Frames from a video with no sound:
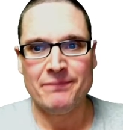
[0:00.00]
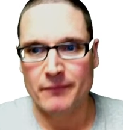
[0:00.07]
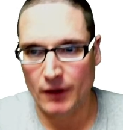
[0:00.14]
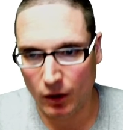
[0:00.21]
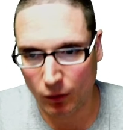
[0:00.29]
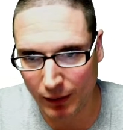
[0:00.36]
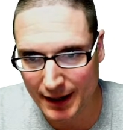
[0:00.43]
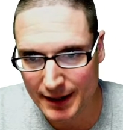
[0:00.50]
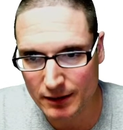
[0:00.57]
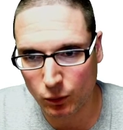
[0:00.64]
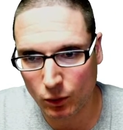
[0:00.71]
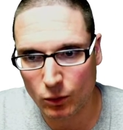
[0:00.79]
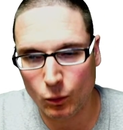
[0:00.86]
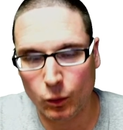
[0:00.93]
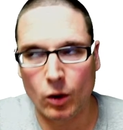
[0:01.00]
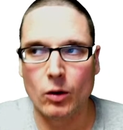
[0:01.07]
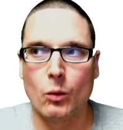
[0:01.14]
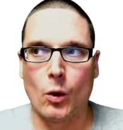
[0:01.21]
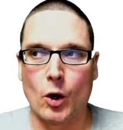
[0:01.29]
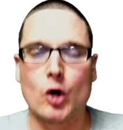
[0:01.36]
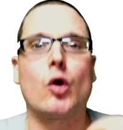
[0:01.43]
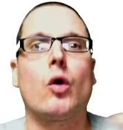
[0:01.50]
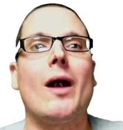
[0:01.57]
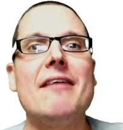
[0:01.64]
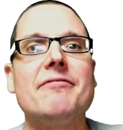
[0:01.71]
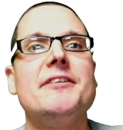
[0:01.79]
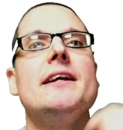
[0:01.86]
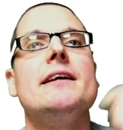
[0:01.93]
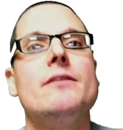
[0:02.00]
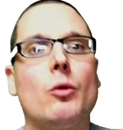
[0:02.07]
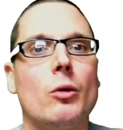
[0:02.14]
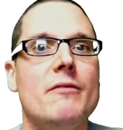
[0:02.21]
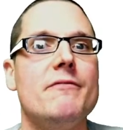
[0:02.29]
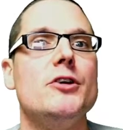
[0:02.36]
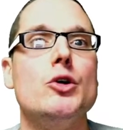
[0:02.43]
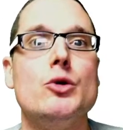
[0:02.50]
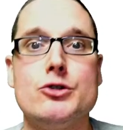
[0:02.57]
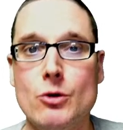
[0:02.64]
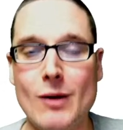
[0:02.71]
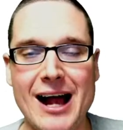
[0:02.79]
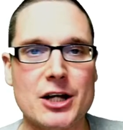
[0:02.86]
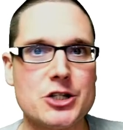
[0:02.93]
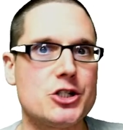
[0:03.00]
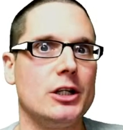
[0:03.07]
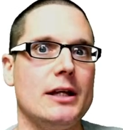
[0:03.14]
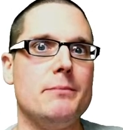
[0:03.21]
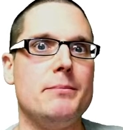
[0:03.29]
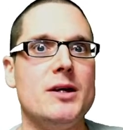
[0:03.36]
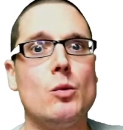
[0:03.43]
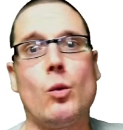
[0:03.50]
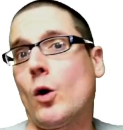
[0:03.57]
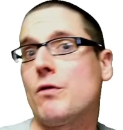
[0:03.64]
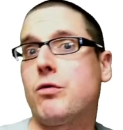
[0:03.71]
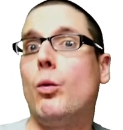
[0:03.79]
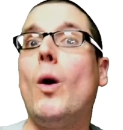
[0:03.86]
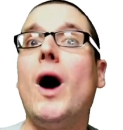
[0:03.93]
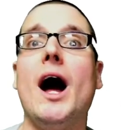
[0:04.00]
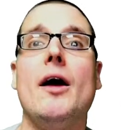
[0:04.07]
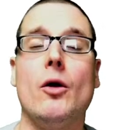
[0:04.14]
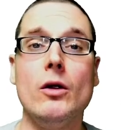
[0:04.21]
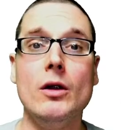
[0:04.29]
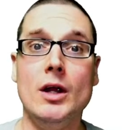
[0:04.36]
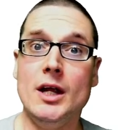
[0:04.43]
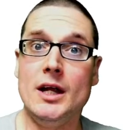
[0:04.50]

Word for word: All right, we're, we're, we're crafting the review to actually be worthwhile,